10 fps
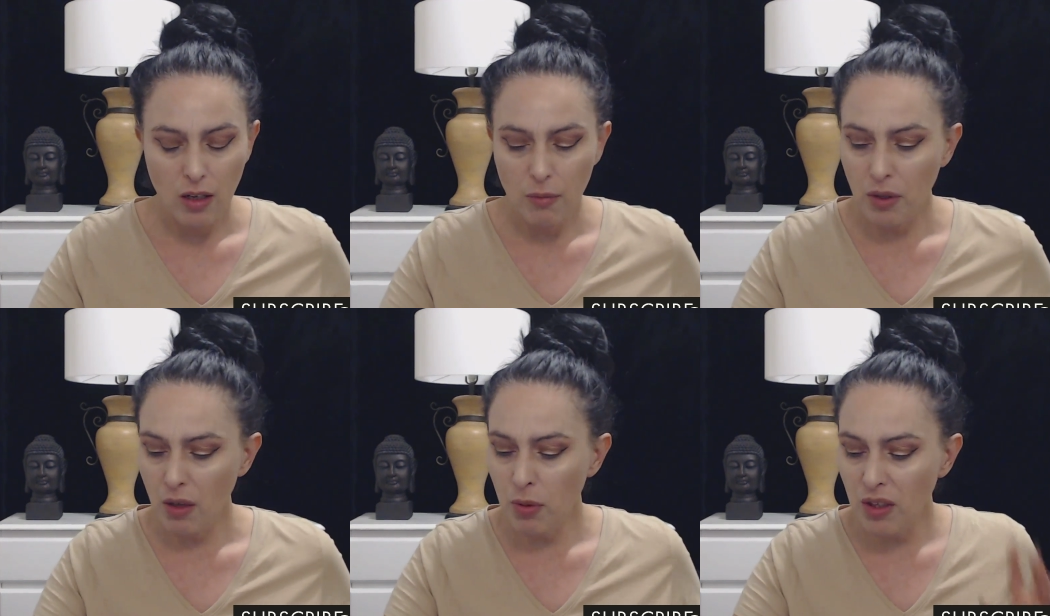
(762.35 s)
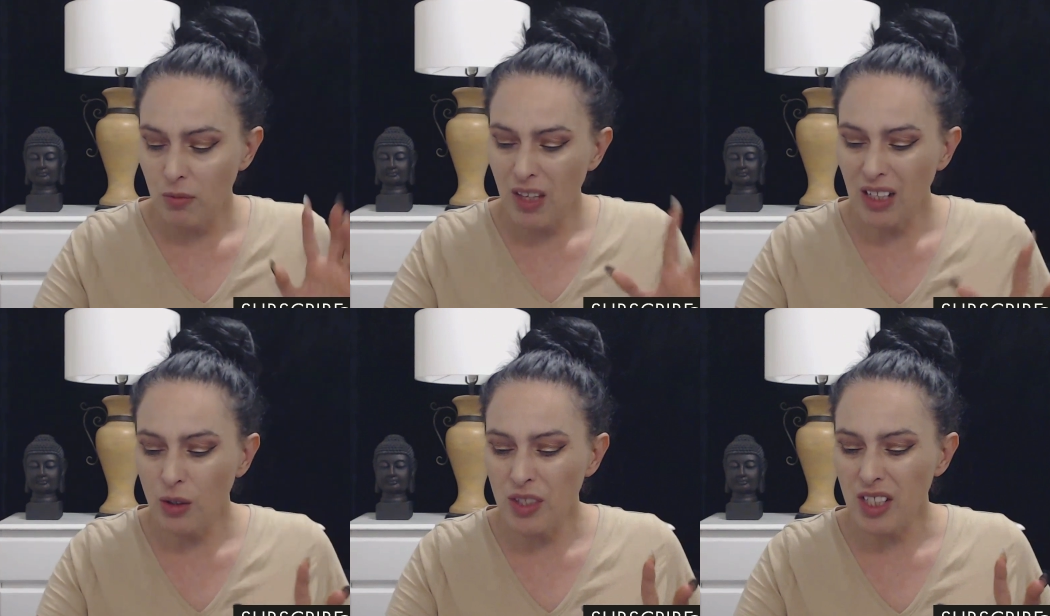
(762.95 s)
Speaker 1: But, but they're
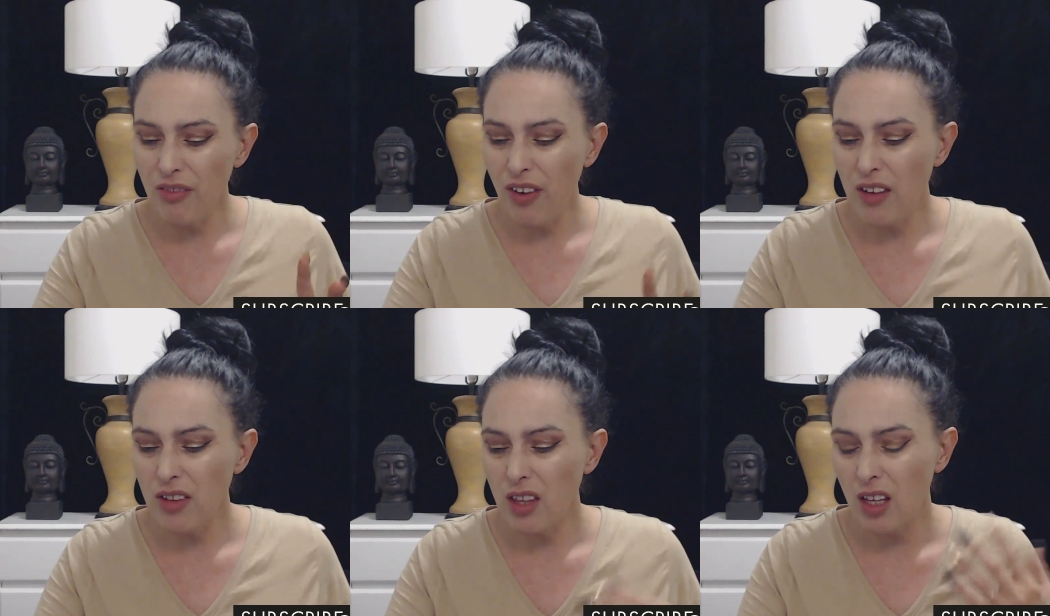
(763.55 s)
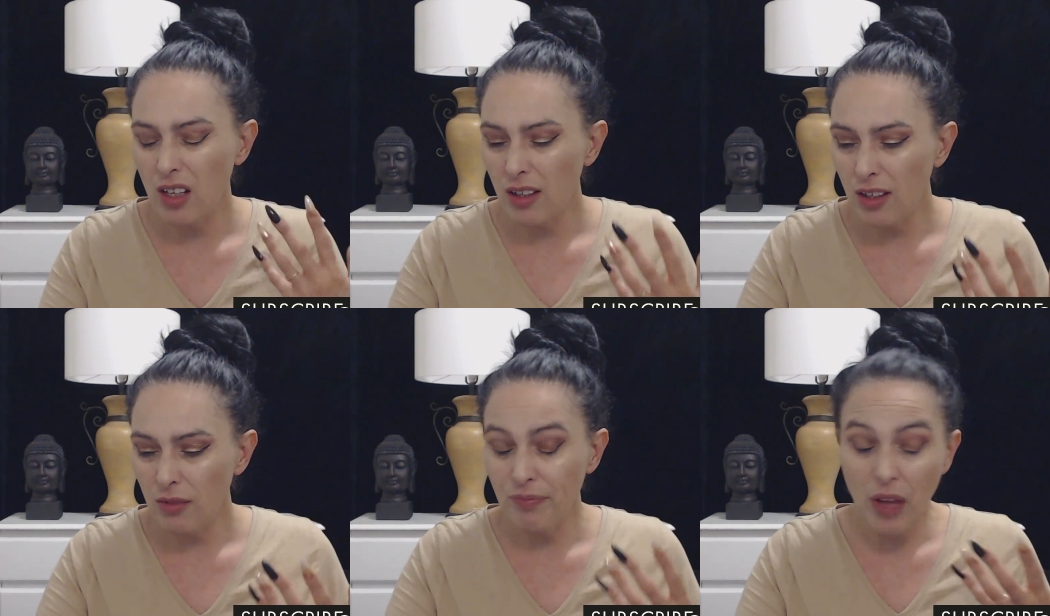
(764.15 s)
losing faith in that. Well,
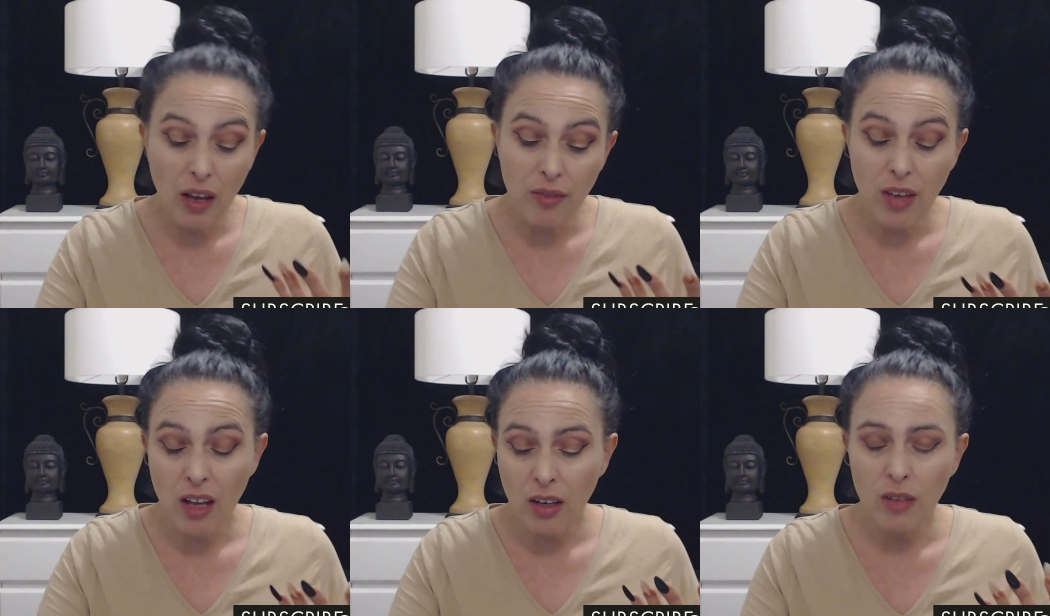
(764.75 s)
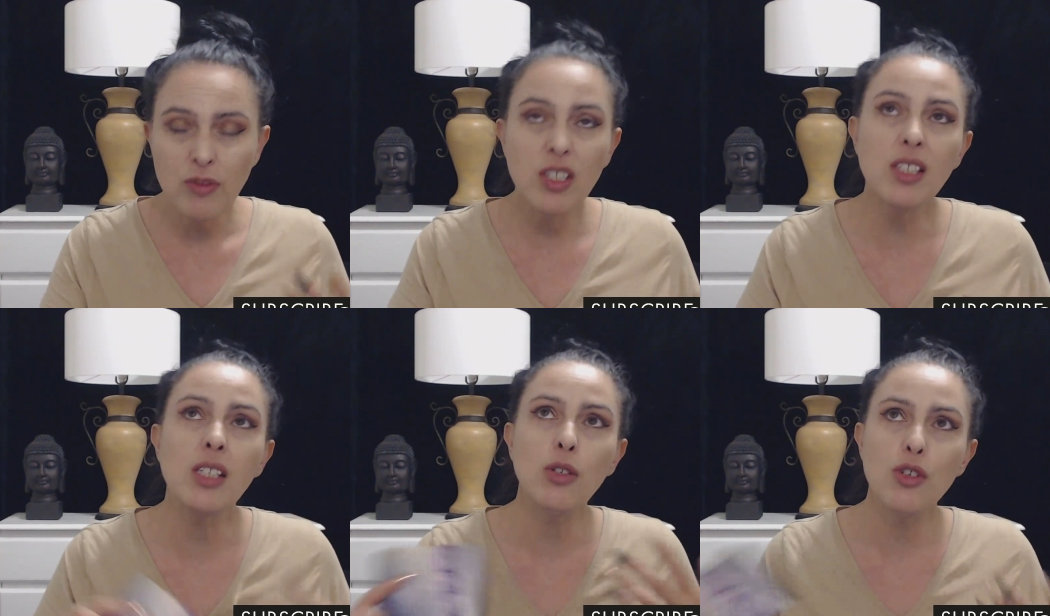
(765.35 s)
um, and, and
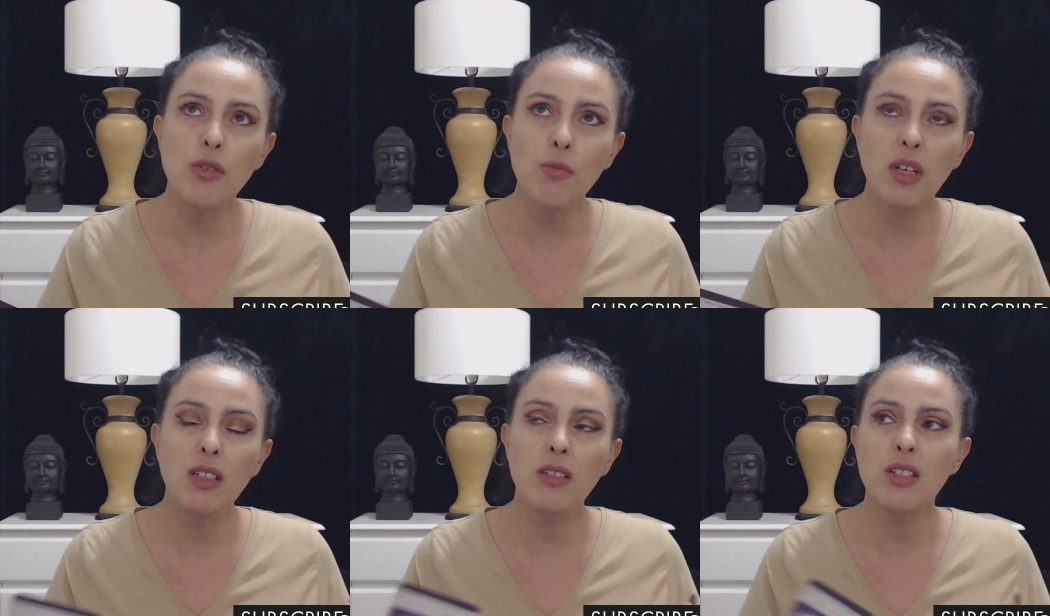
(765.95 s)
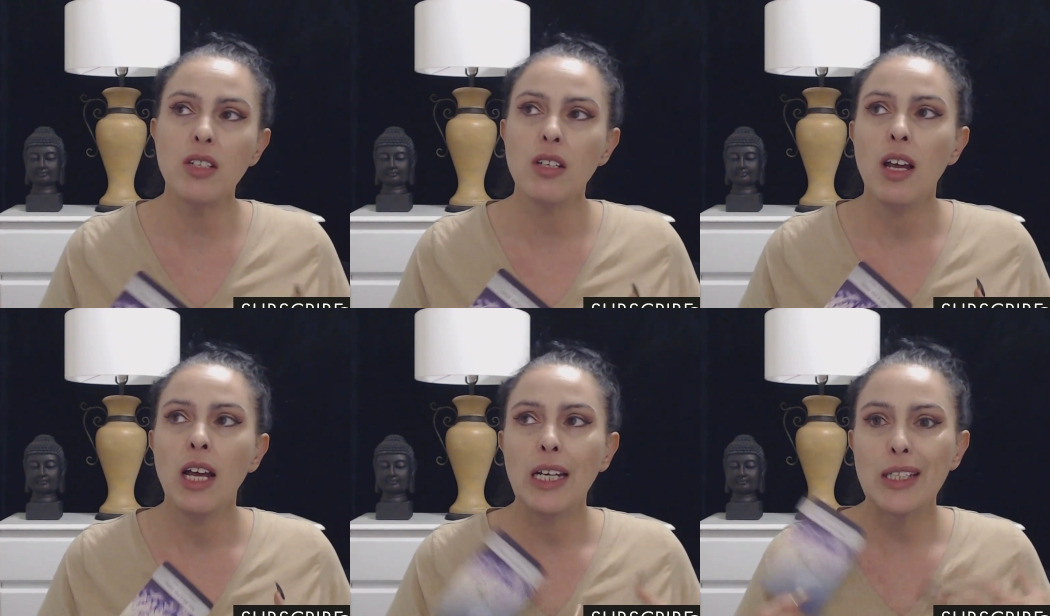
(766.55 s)
disillusionment
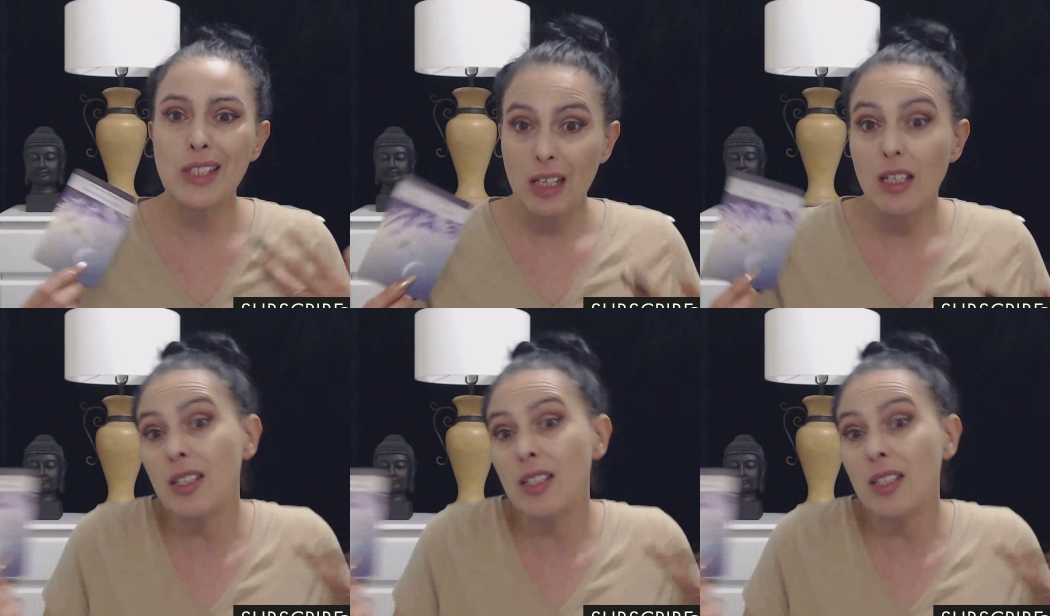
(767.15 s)
is